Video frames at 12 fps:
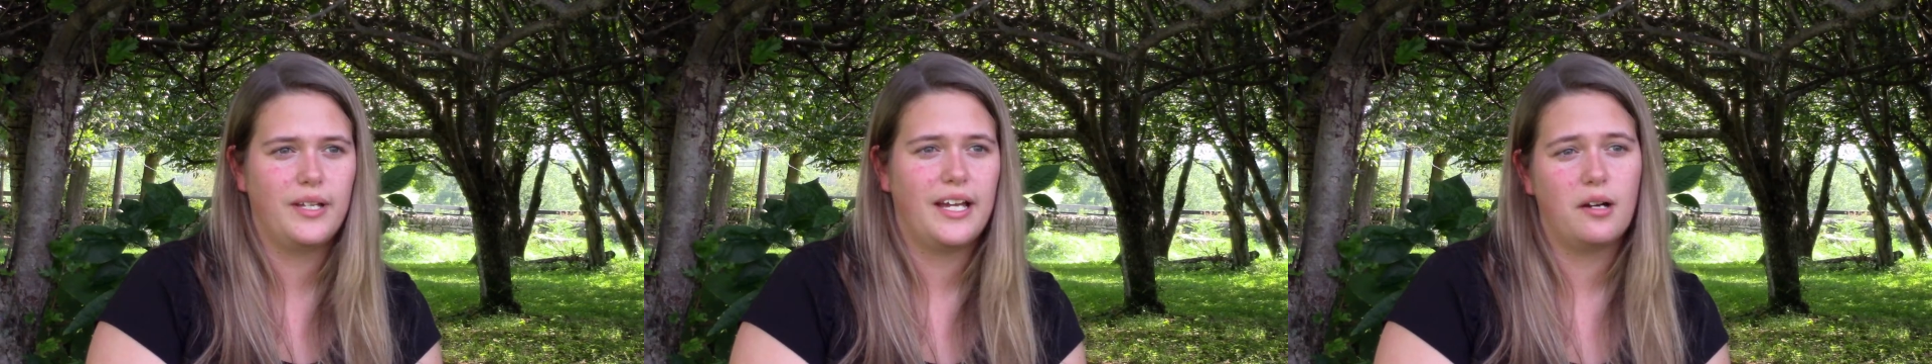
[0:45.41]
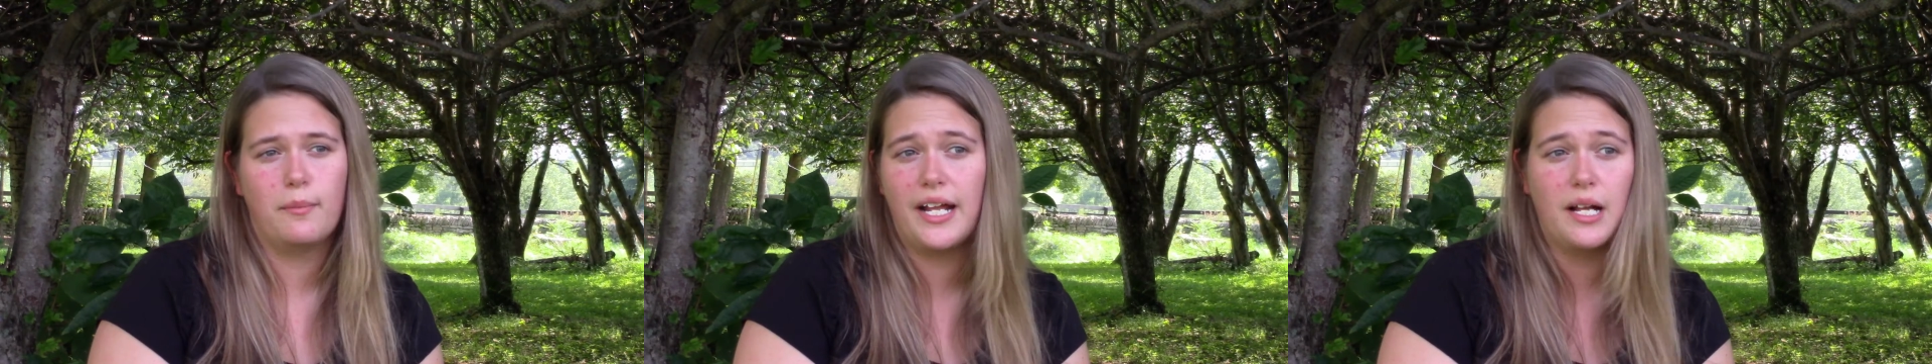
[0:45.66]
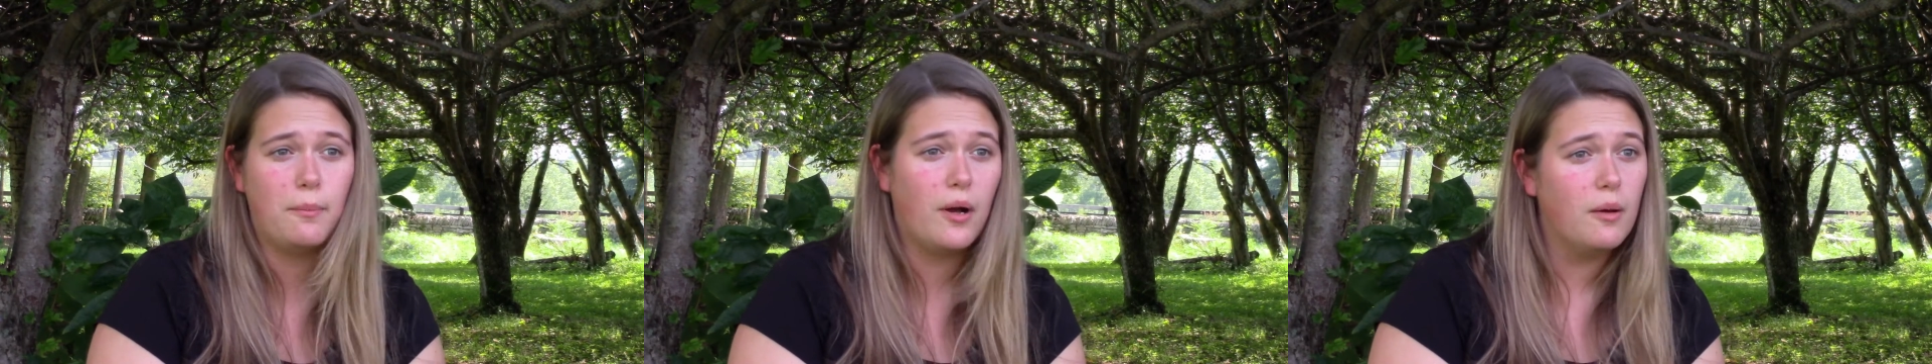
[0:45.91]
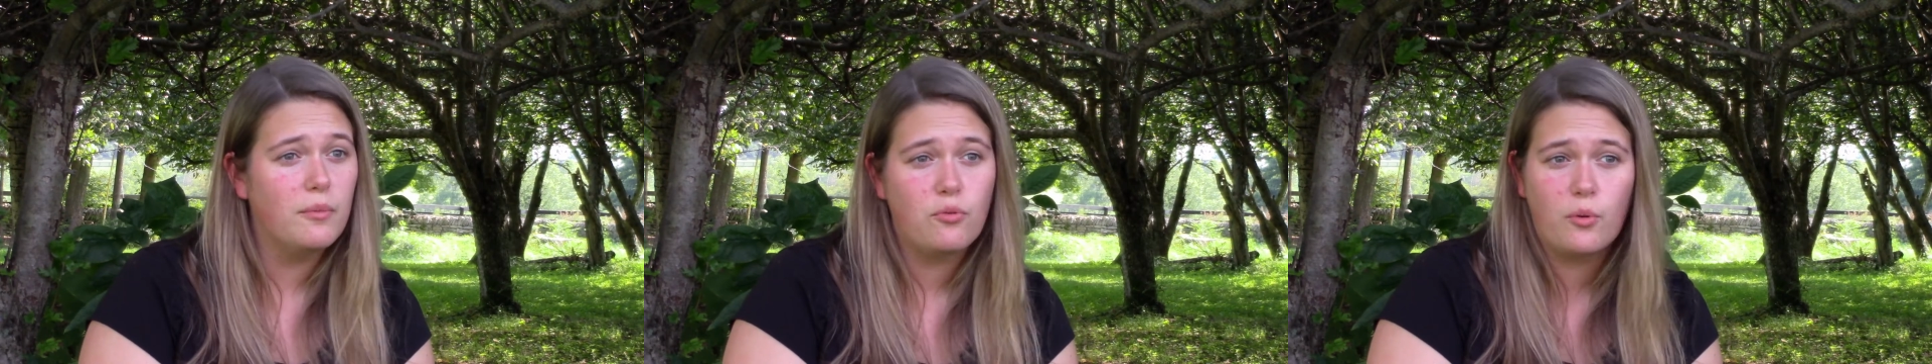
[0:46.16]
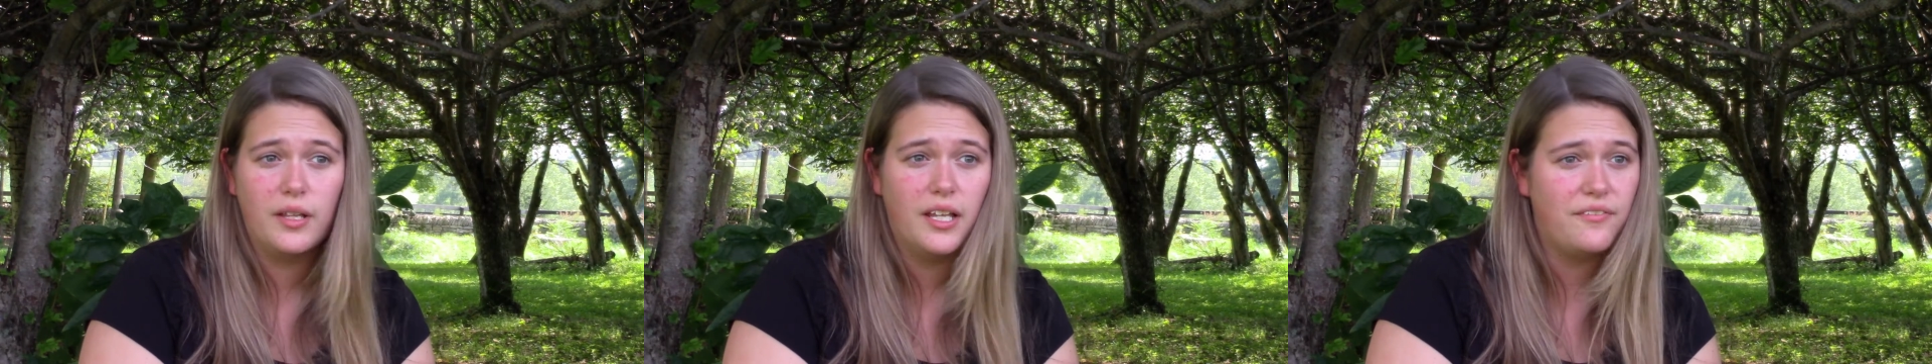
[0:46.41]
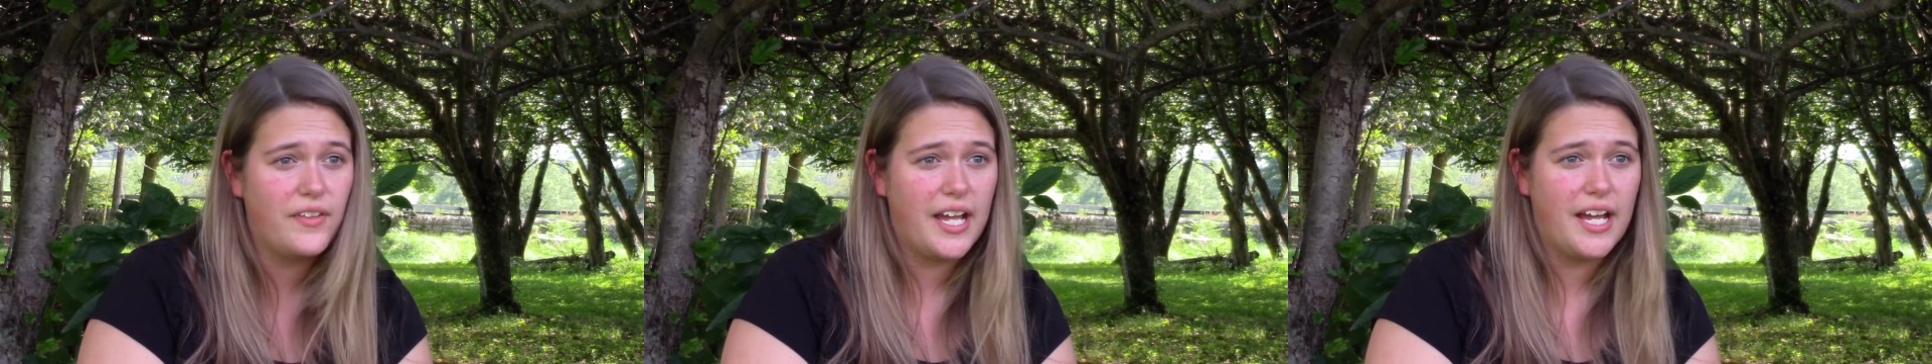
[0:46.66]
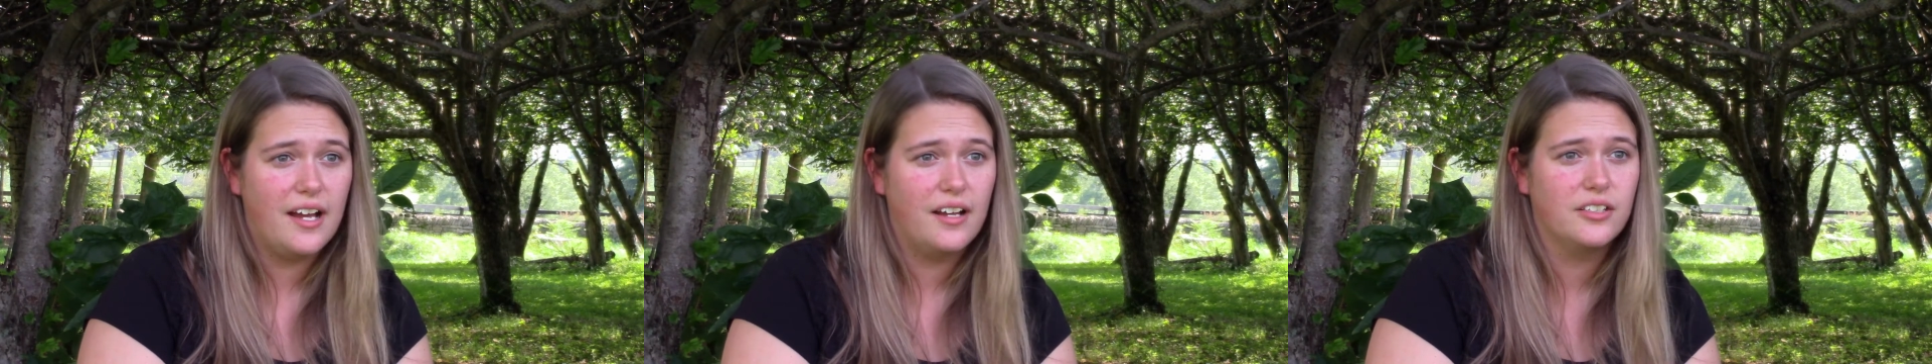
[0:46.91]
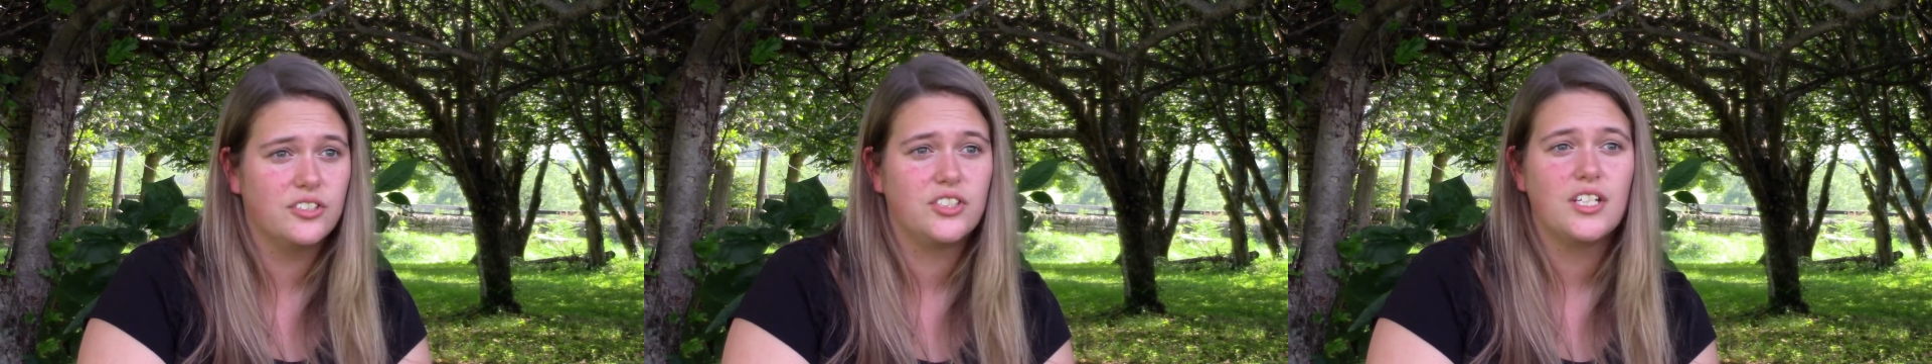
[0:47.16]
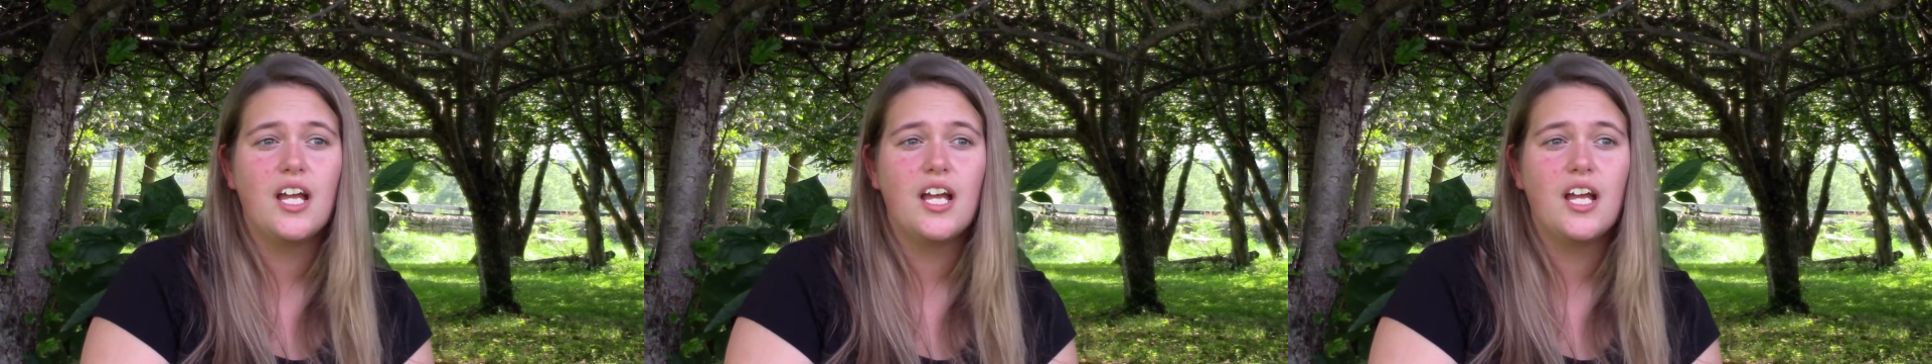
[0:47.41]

had our makeup on before we left the house,